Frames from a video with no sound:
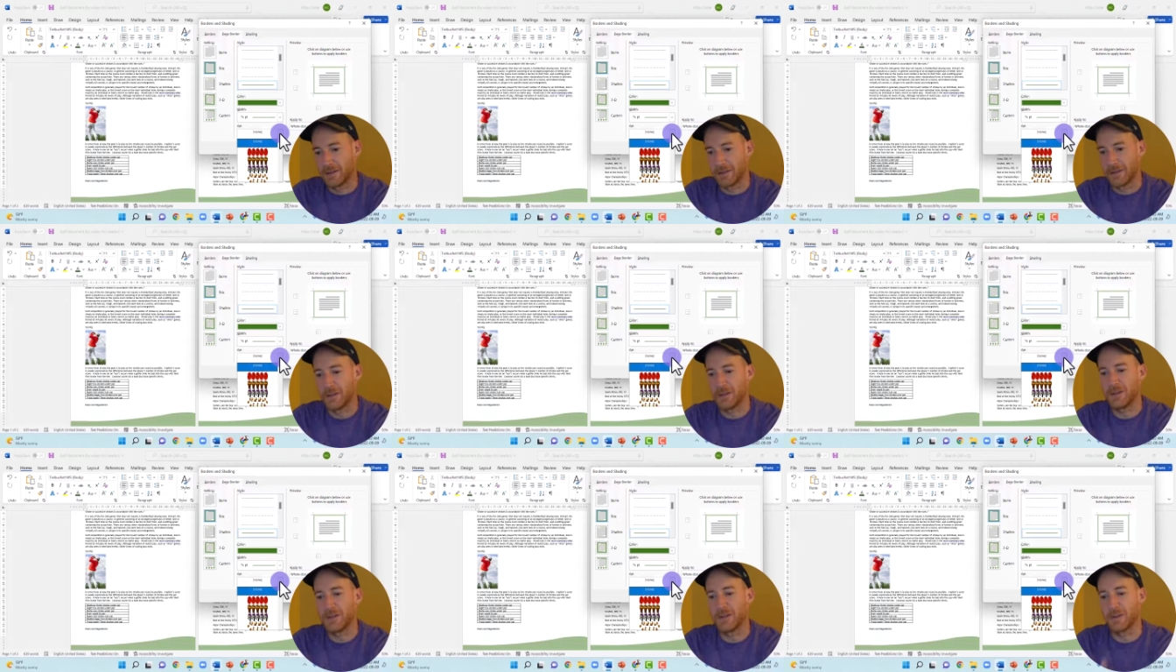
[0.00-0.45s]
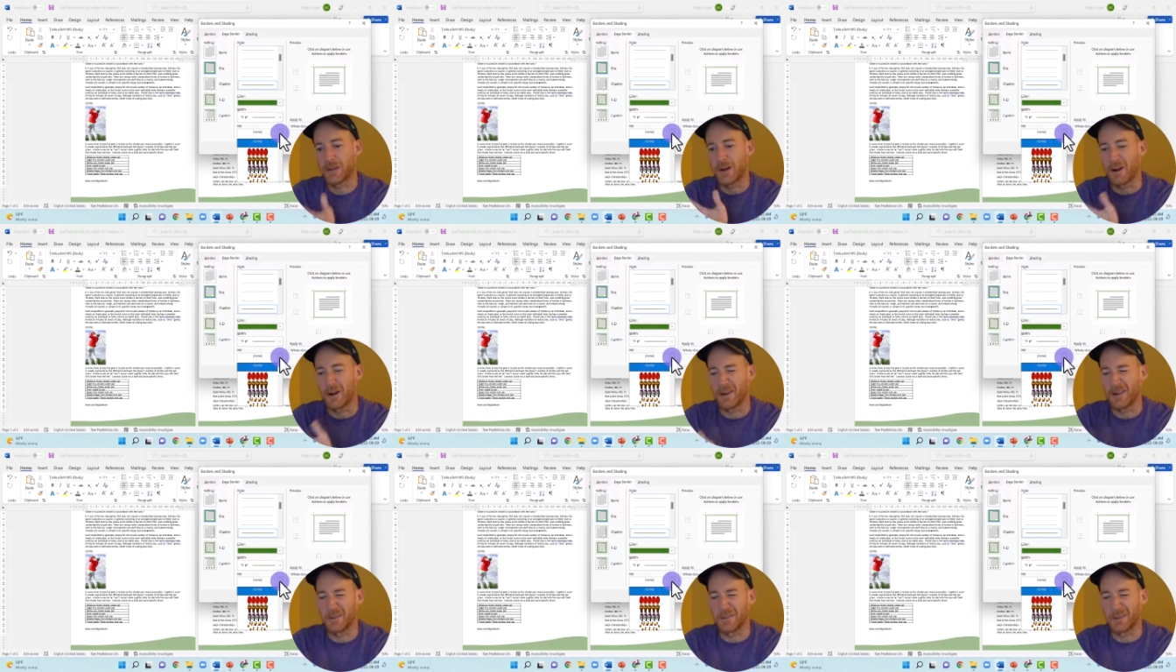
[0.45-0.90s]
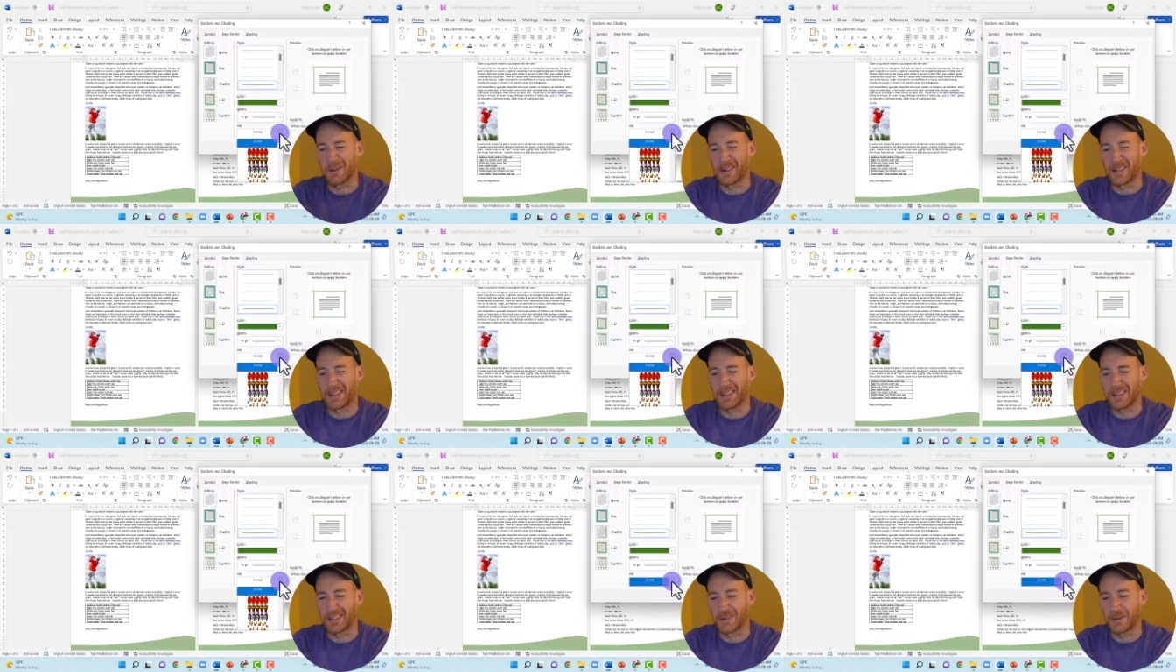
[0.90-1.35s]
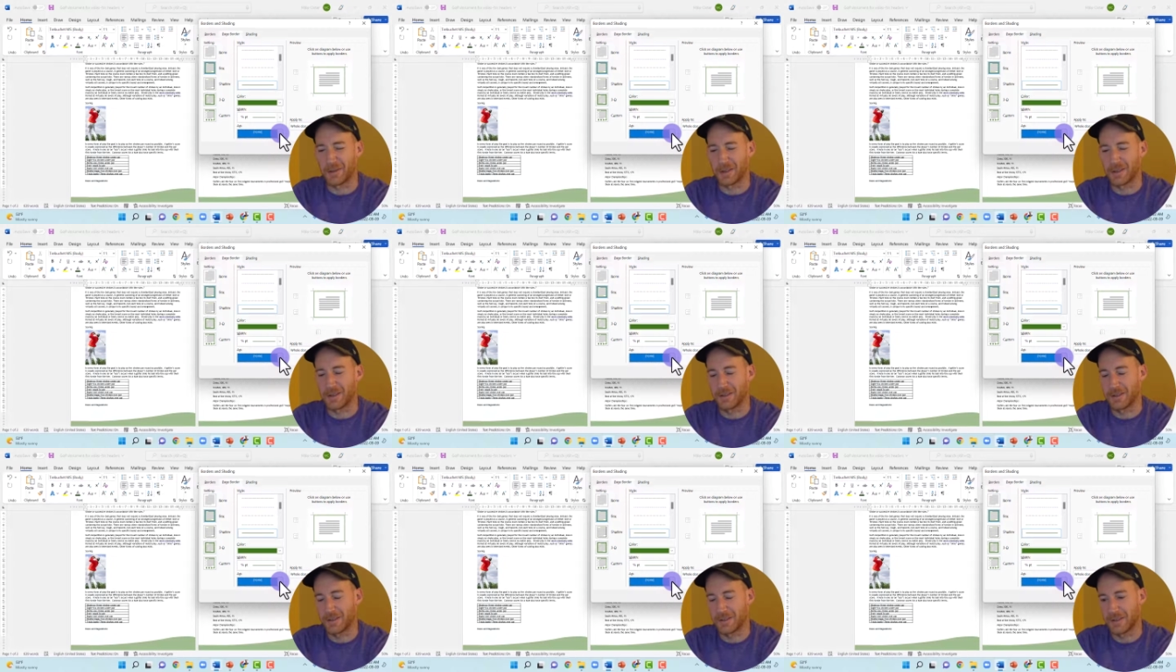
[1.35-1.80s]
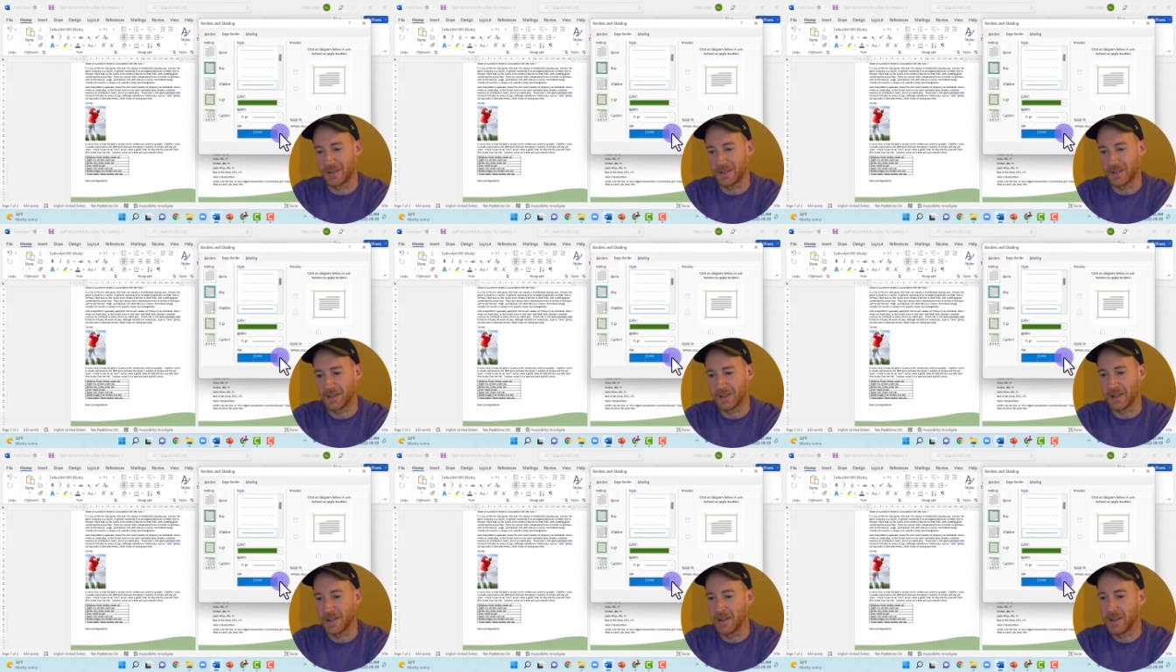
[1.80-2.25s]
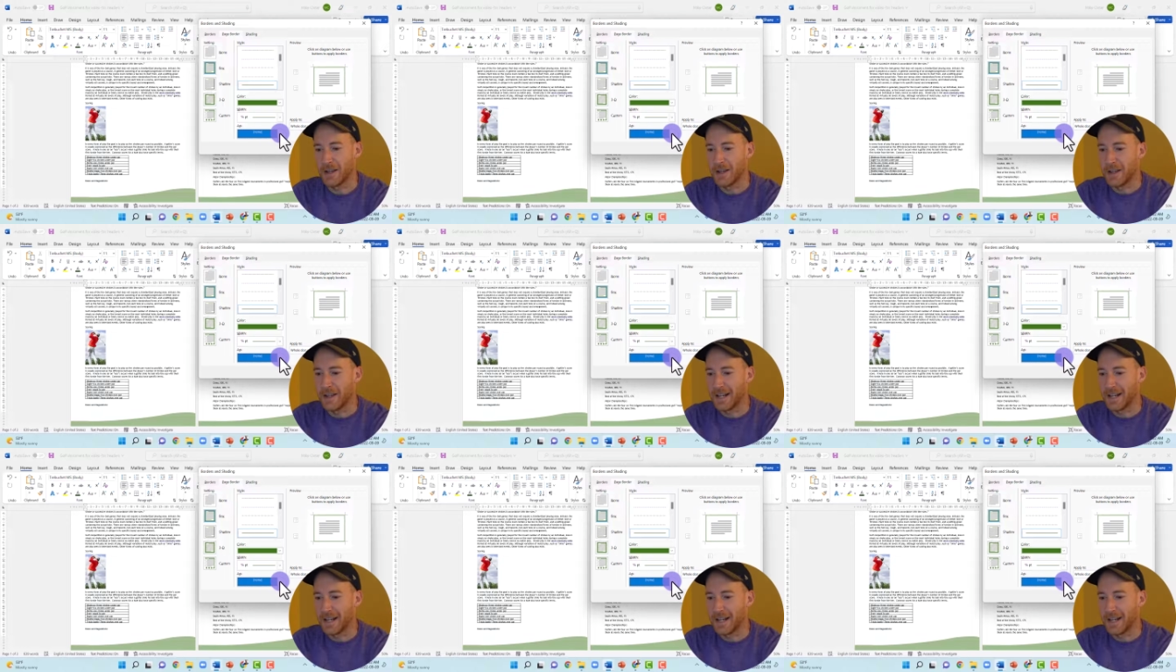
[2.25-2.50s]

You could use art, but that's sort of cheesy.